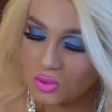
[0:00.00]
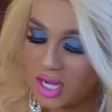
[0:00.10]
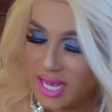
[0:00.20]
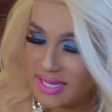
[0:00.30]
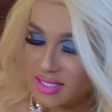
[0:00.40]

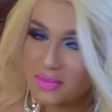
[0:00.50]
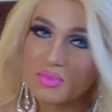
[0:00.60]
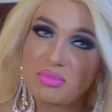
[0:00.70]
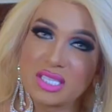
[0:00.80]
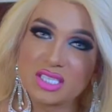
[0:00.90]
guys.
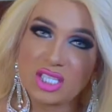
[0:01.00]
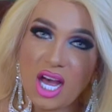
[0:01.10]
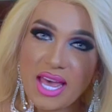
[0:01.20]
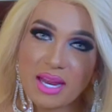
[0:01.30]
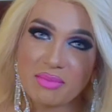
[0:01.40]
Oh my
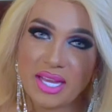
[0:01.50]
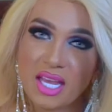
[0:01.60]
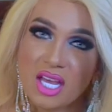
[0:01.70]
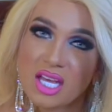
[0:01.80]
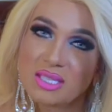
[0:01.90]
god, I'm
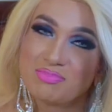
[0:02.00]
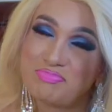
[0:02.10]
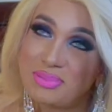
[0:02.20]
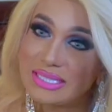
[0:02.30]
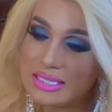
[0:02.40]
like
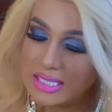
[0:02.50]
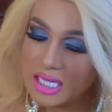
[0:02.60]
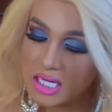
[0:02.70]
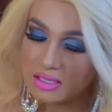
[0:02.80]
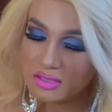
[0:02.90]

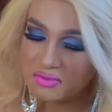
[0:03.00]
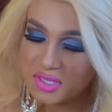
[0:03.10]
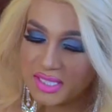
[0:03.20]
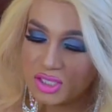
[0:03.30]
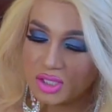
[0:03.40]
busting out of this
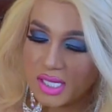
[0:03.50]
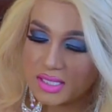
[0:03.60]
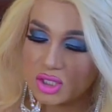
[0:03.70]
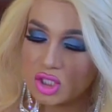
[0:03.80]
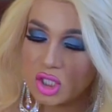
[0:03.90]
freaking
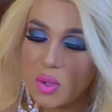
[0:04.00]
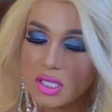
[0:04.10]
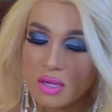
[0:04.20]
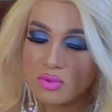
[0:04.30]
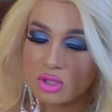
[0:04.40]
dress. so
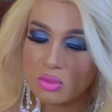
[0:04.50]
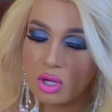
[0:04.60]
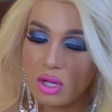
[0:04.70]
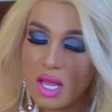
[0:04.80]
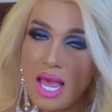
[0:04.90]

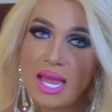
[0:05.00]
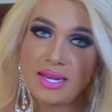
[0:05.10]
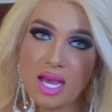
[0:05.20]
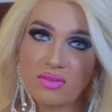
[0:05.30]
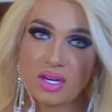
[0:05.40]
uncomfortable.
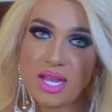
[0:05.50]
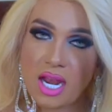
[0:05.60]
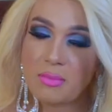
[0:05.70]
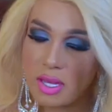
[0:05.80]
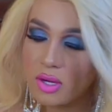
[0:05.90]
Never
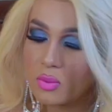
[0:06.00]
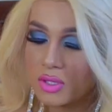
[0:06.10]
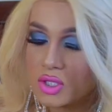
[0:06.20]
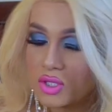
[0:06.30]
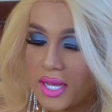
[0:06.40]
again am I gonna
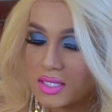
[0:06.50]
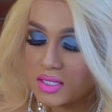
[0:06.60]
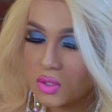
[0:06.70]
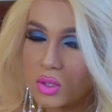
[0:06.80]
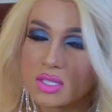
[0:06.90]
wear this
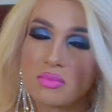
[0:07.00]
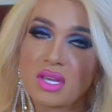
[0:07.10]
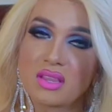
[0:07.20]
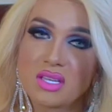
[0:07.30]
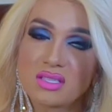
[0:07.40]
dress or
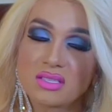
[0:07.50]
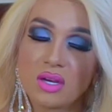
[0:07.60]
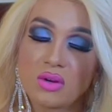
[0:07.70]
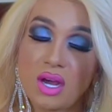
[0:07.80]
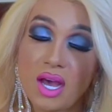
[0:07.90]
something this
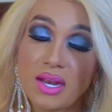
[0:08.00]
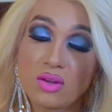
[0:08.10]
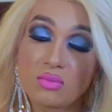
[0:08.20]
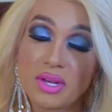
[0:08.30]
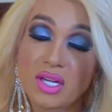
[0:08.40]
low cut.
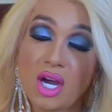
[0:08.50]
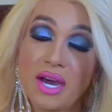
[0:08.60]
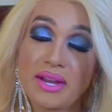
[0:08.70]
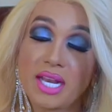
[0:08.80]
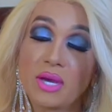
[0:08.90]
Oh my
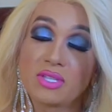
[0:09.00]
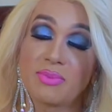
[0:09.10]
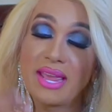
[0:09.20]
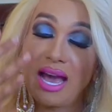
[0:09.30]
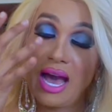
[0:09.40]
god, and now
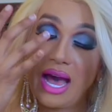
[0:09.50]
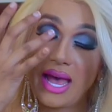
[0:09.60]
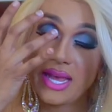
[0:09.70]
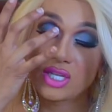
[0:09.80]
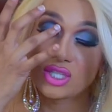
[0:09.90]
it's my
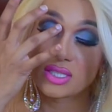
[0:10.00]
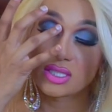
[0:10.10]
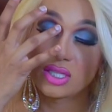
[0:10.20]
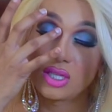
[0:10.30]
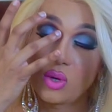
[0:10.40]
eye.
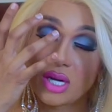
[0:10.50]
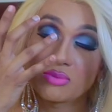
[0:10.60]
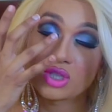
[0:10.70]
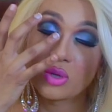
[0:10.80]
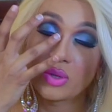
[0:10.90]
Jesus lord,
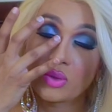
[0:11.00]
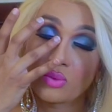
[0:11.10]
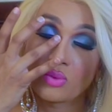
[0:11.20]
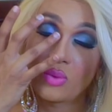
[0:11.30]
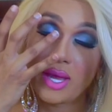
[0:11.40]
I'm just going
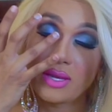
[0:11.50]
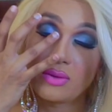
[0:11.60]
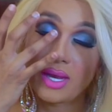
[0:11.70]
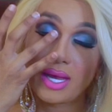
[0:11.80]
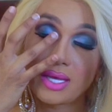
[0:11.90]
through it,
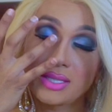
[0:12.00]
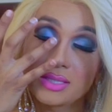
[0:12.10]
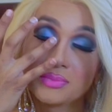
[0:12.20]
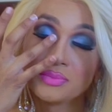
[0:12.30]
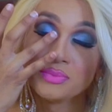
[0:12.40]
you
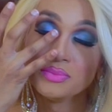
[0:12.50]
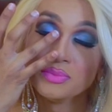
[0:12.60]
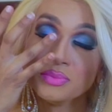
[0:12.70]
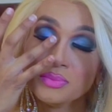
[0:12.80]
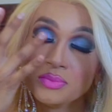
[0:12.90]

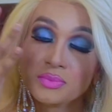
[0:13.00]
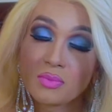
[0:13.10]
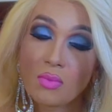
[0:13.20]
guys.